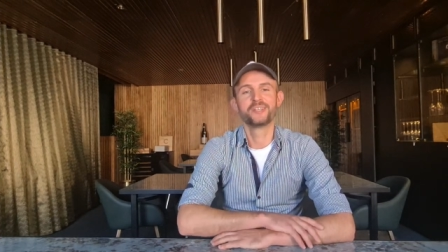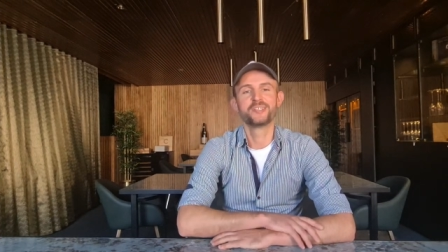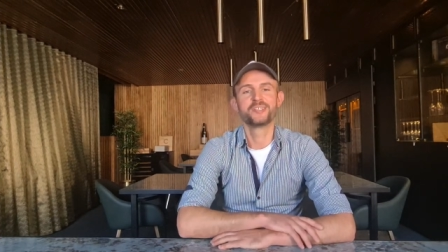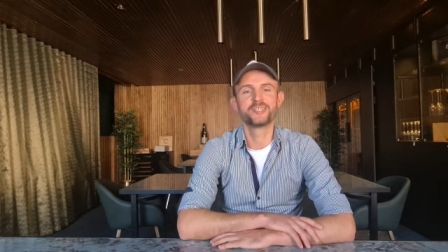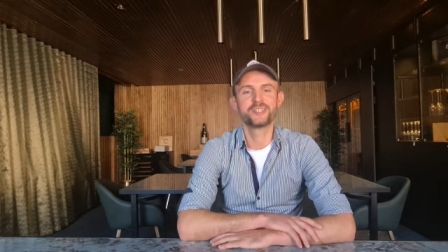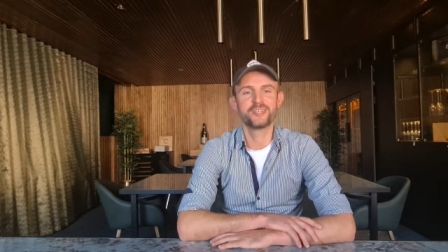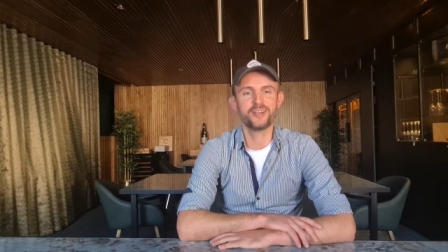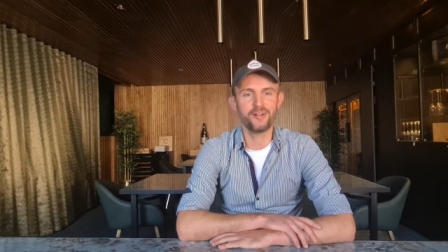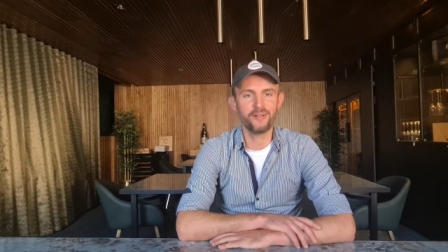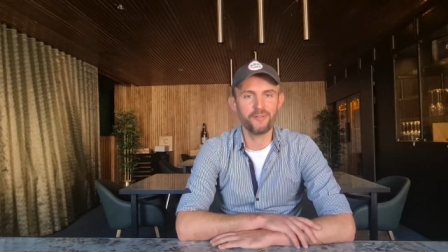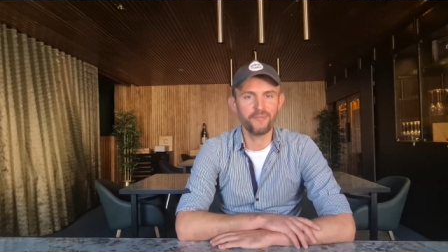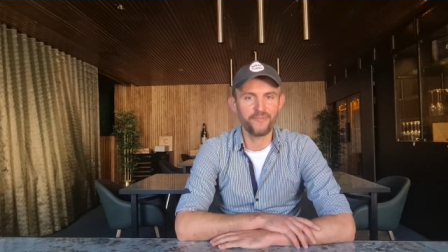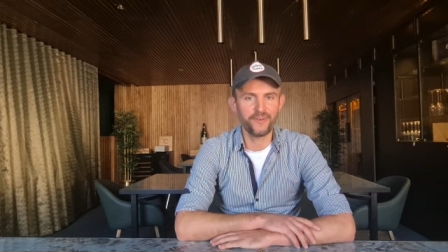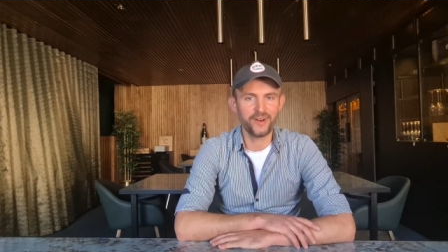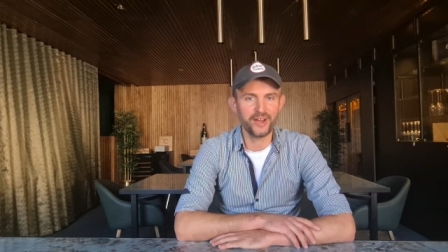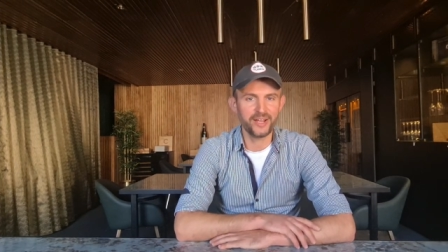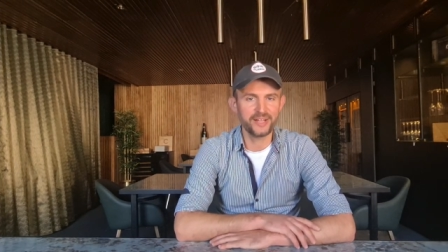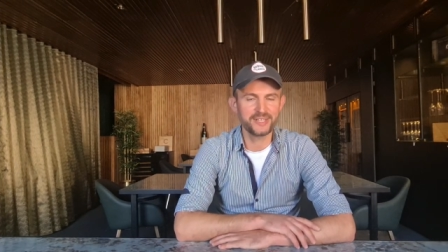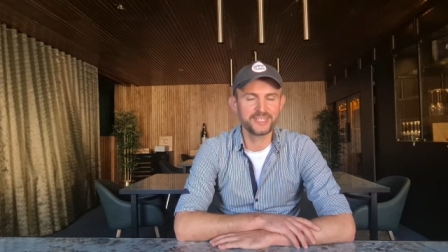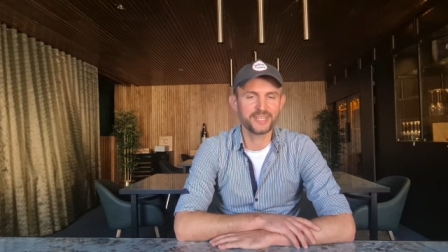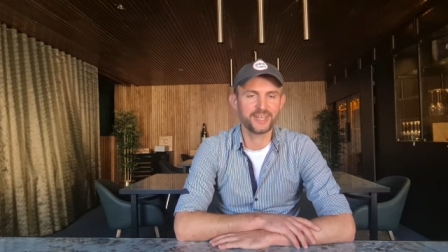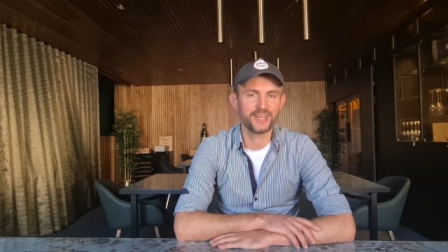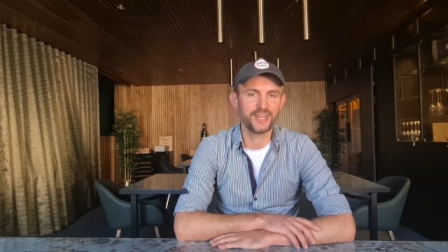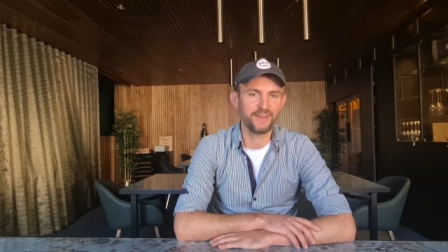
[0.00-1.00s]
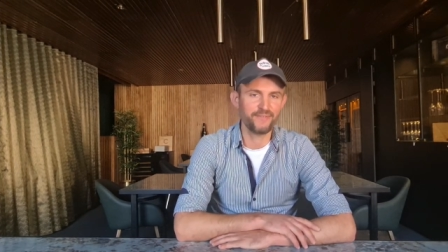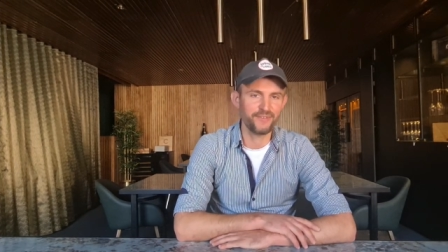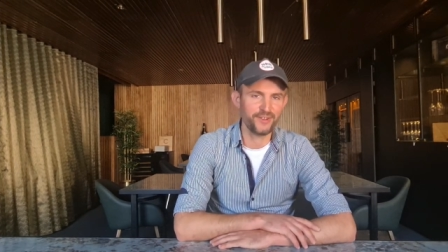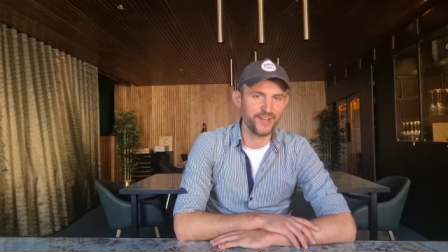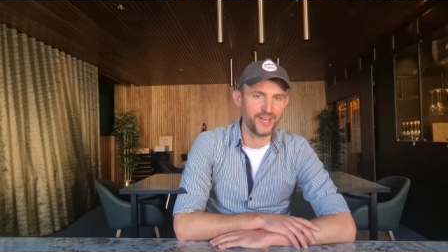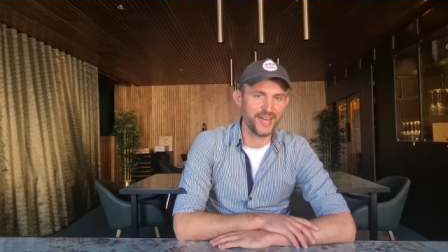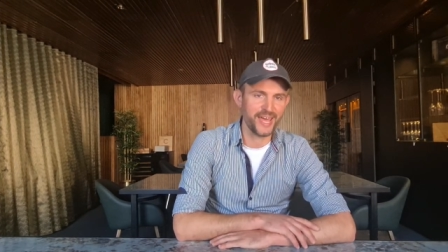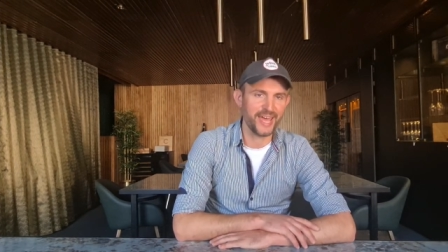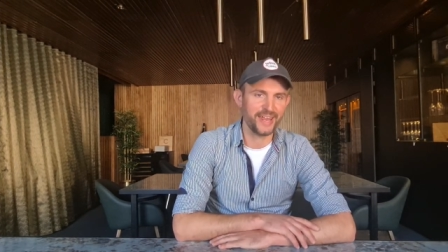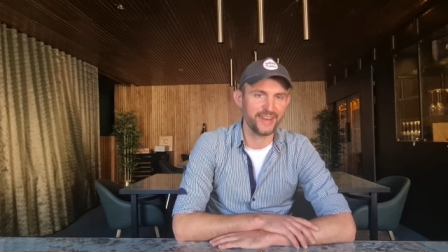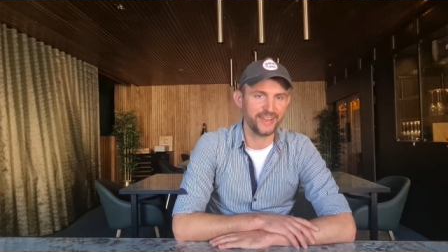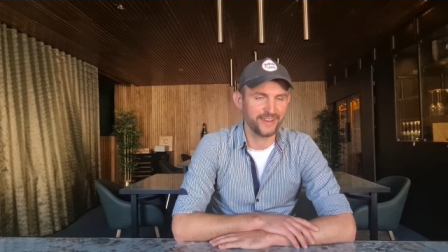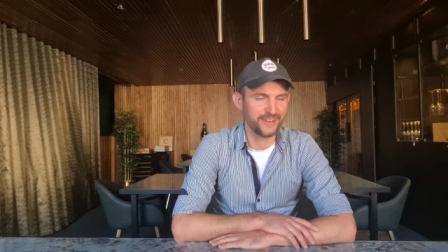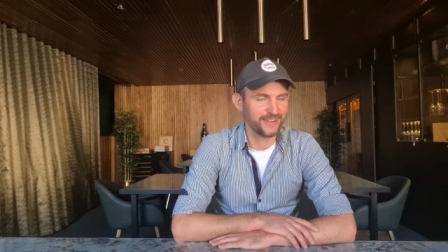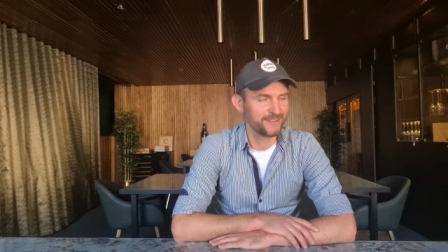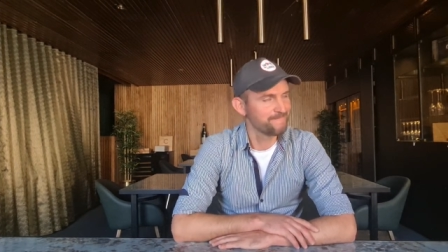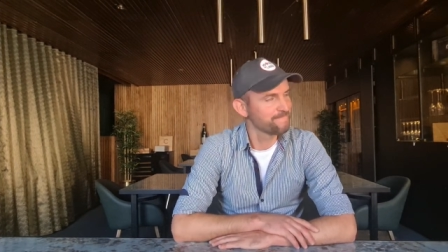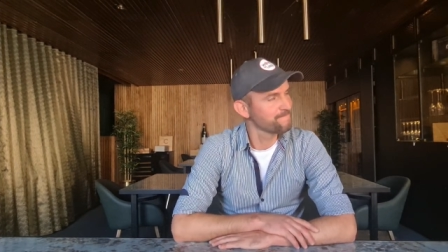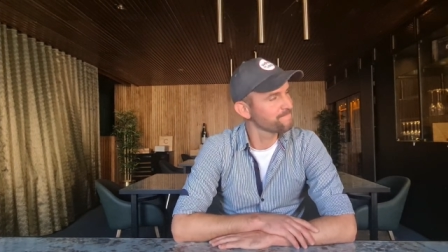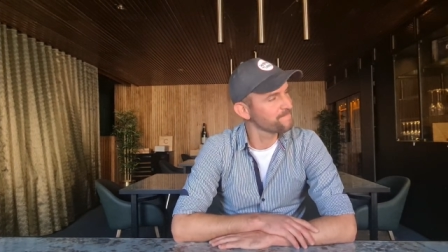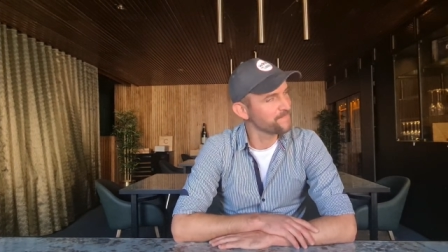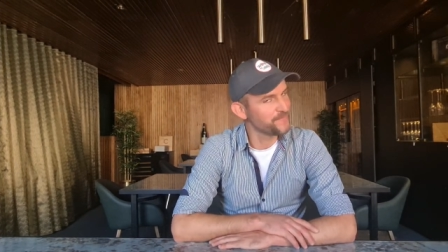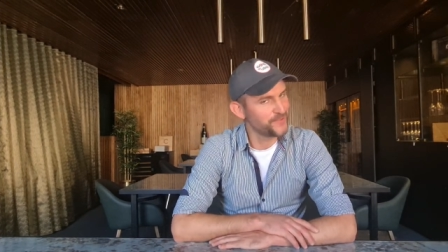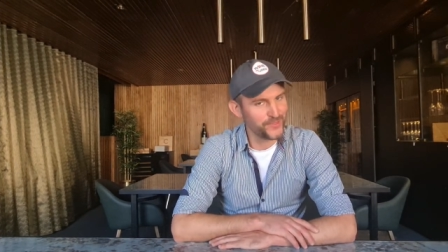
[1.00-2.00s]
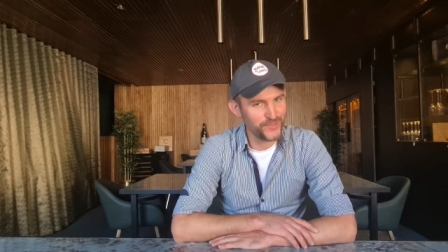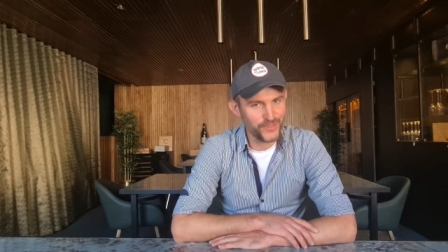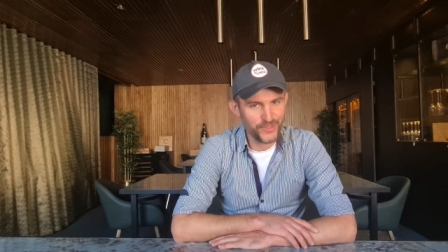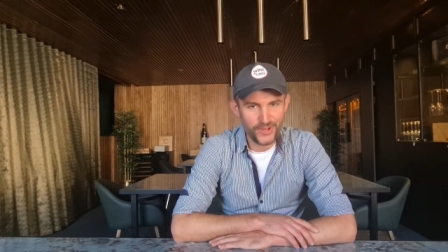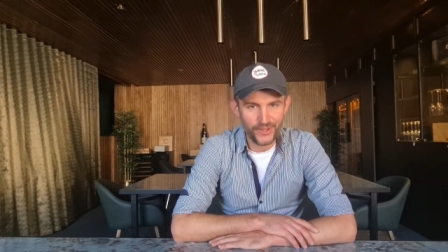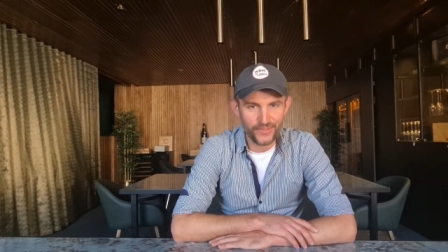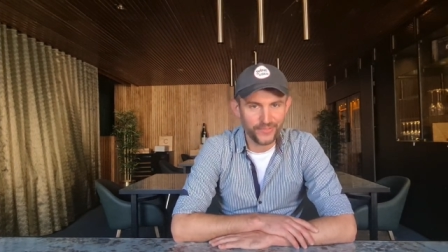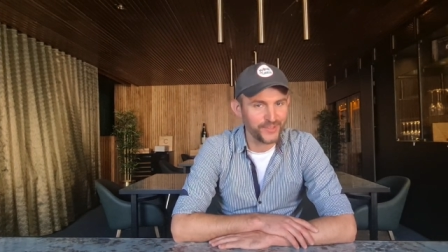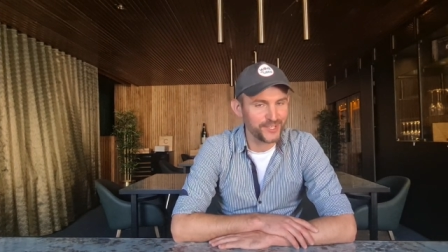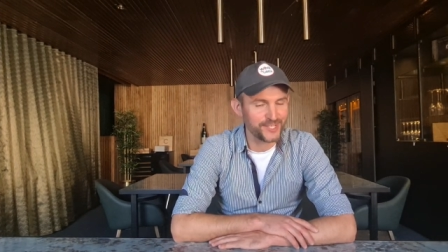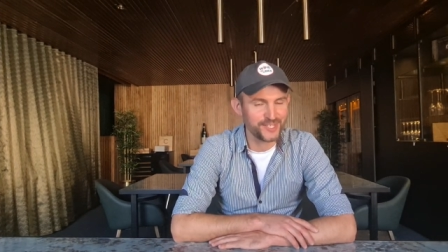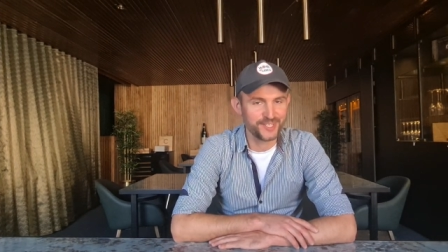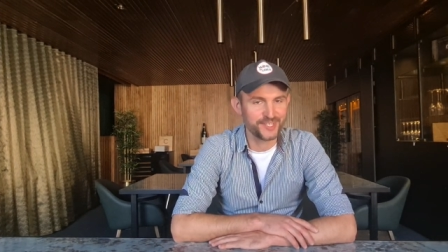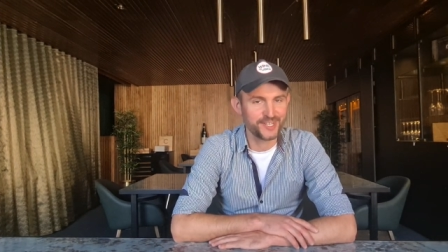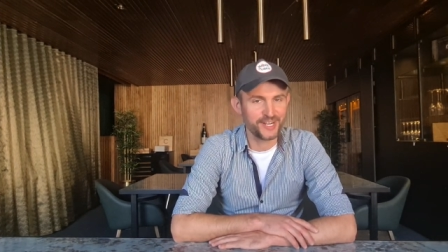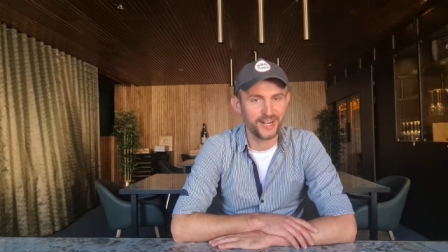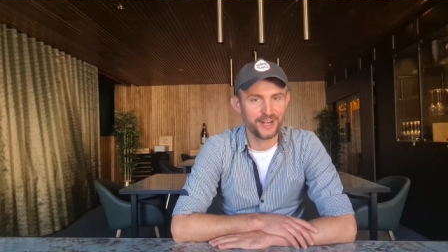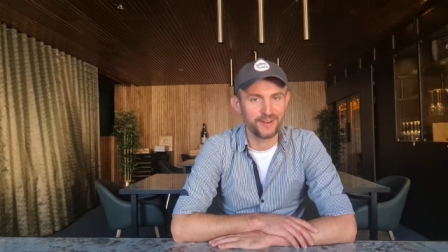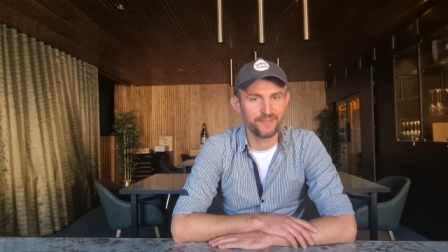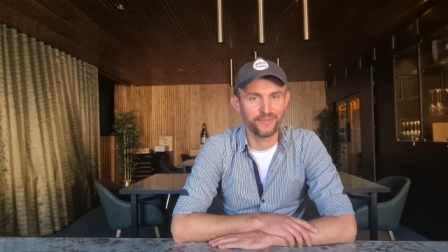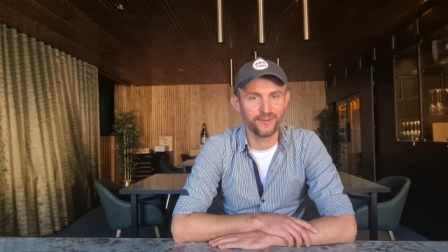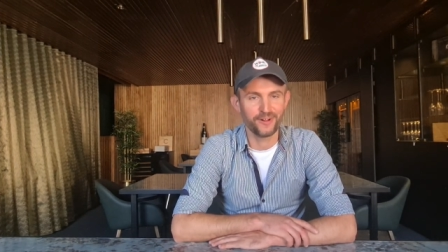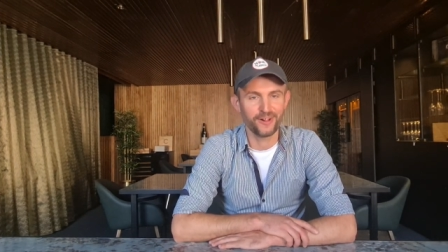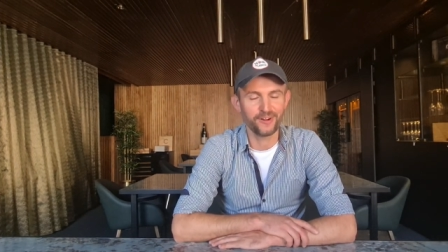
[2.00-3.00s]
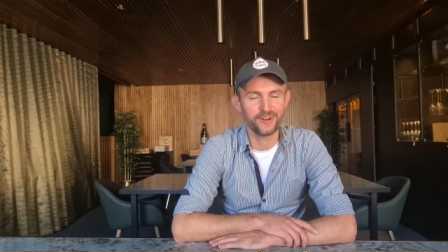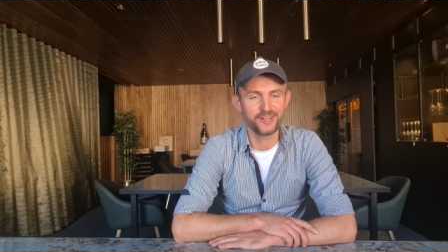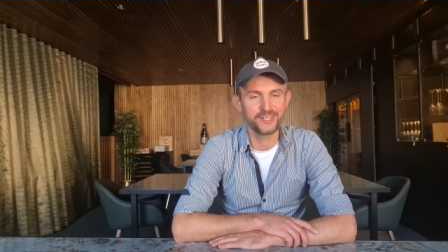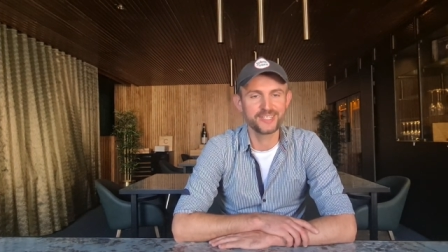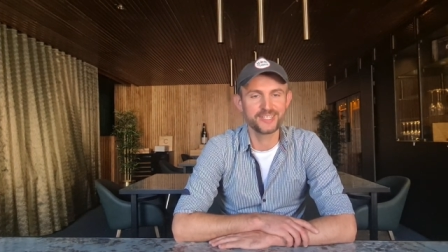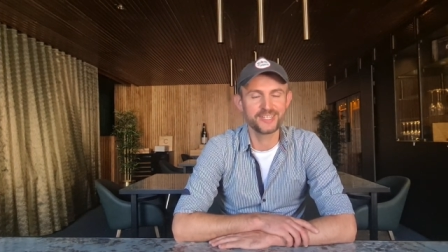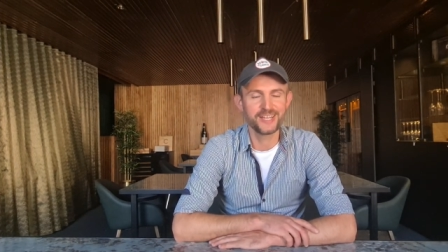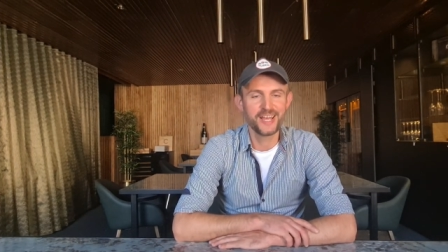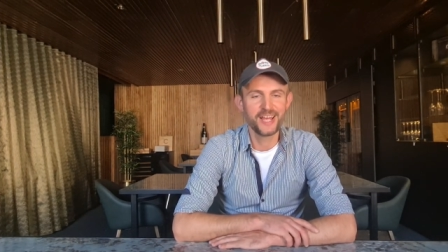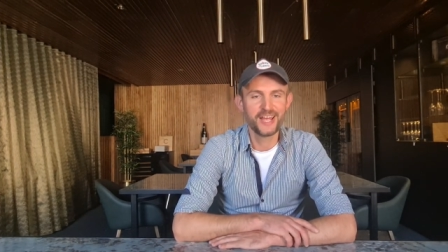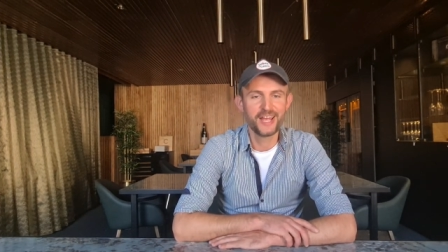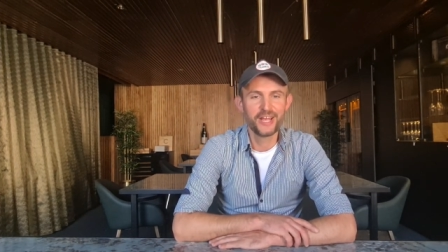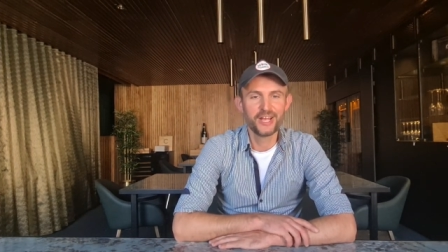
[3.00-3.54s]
Sulfites give you a headache. Not necessarily folks.